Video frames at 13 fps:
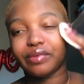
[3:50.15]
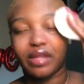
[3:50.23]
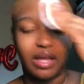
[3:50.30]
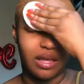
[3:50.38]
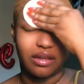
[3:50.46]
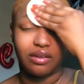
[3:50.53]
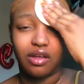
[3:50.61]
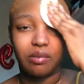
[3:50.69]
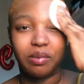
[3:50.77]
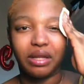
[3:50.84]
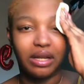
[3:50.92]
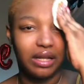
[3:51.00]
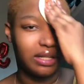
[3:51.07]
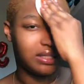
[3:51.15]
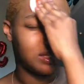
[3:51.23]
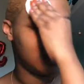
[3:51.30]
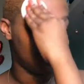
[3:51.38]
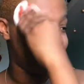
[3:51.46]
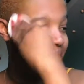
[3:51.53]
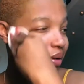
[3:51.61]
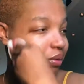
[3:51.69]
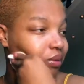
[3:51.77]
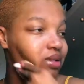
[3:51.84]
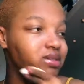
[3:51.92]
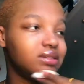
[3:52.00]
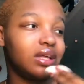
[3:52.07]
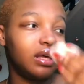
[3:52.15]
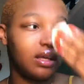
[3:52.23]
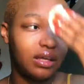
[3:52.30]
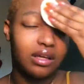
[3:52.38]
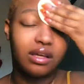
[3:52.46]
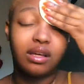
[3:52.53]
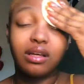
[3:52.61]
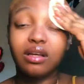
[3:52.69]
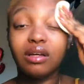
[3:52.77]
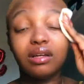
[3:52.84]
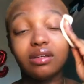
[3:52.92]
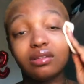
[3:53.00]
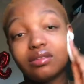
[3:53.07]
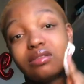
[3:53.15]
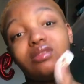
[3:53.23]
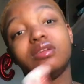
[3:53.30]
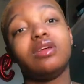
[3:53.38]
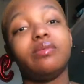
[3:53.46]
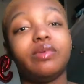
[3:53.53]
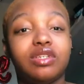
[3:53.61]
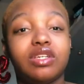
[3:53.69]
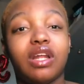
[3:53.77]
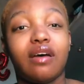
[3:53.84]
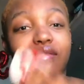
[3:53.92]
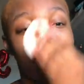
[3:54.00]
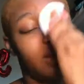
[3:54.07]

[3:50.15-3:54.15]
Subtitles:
nah, nobody needs it, nobody wants it. So nobody should have